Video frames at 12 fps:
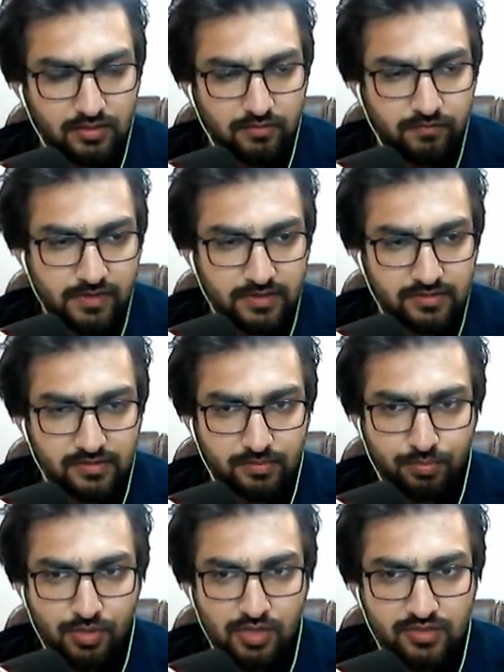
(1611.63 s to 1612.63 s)
First
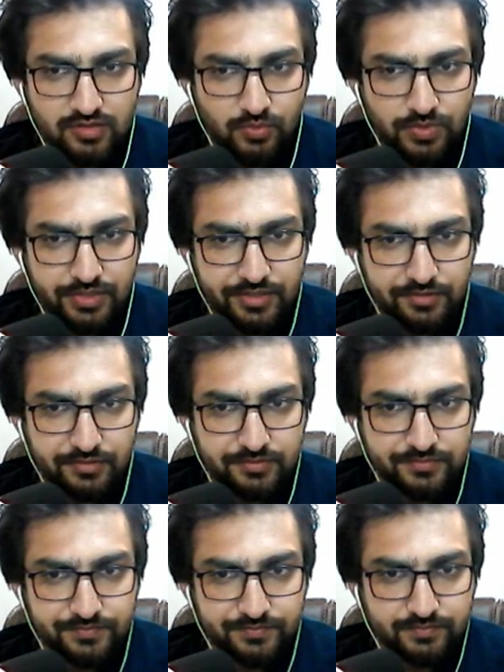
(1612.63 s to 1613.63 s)
pause the video
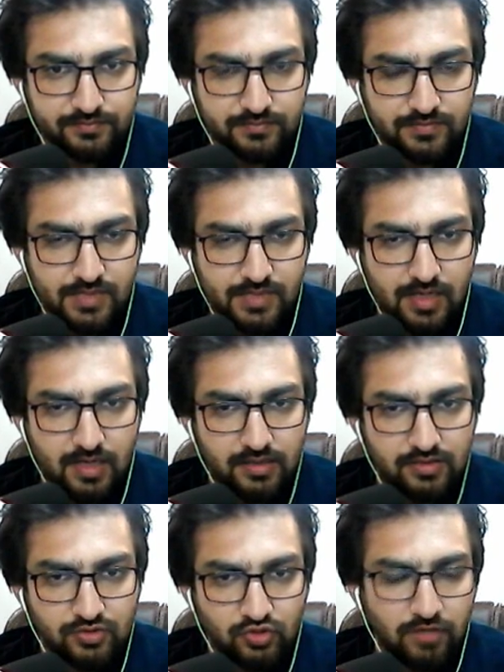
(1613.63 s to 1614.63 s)

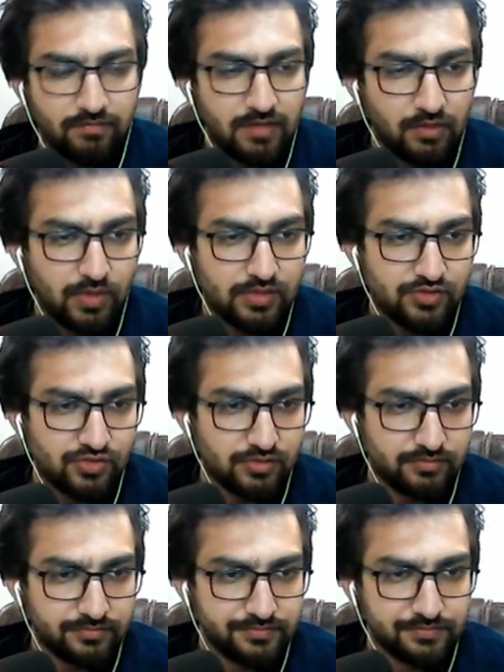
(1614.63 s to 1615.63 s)
and solve the
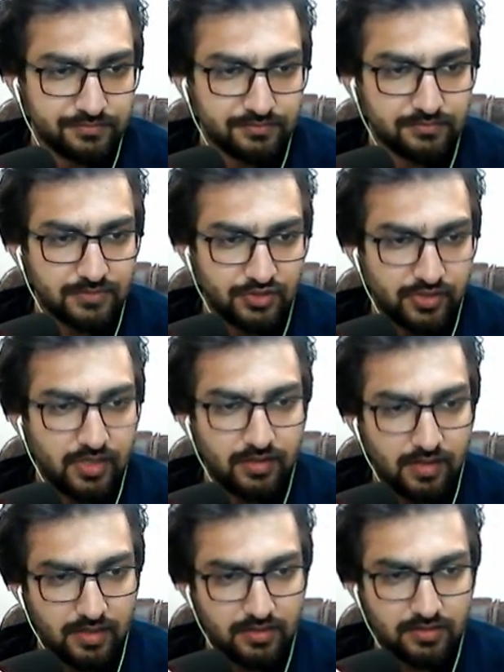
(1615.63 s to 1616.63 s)
question, try
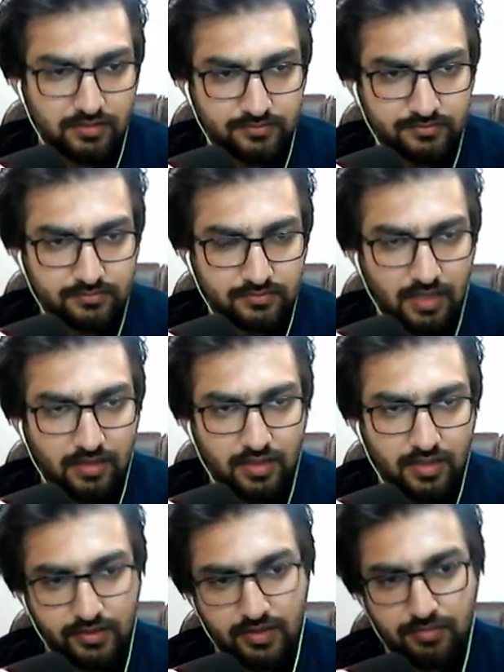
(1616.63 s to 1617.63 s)
that, and
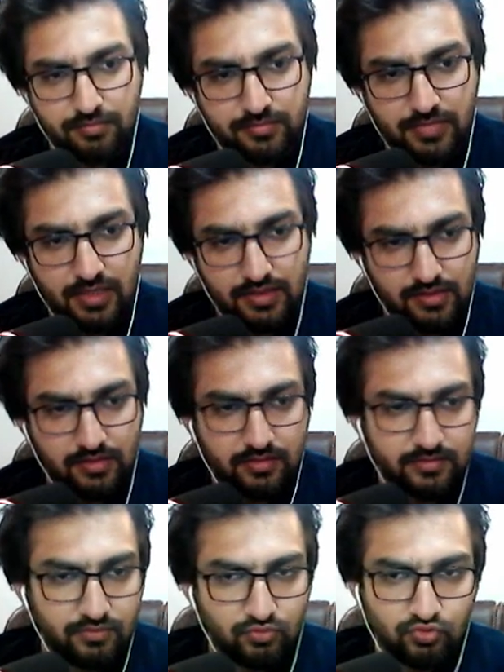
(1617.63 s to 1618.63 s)
then come and see the
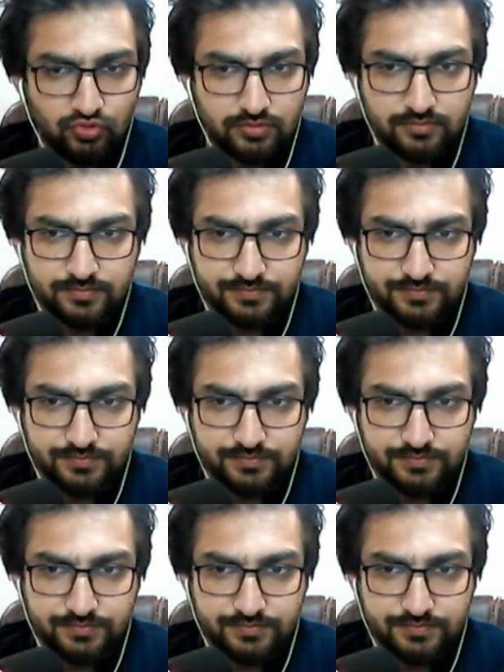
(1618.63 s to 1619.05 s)
solution.